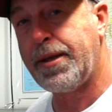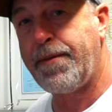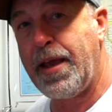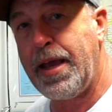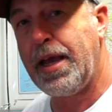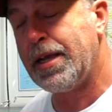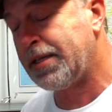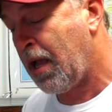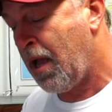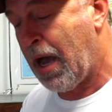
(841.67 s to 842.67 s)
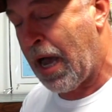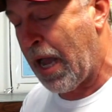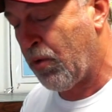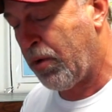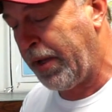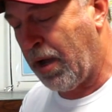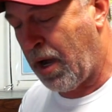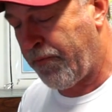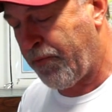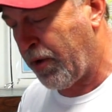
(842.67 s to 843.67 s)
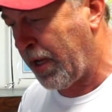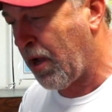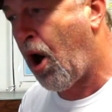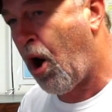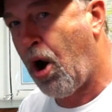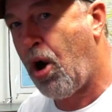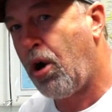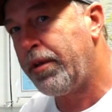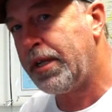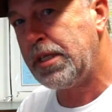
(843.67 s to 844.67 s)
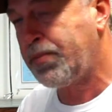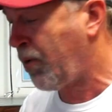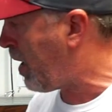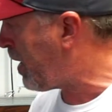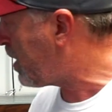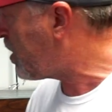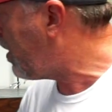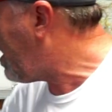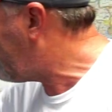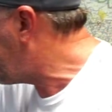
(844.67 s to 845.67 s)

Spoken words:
thing is, I will be offering all these products. So you have to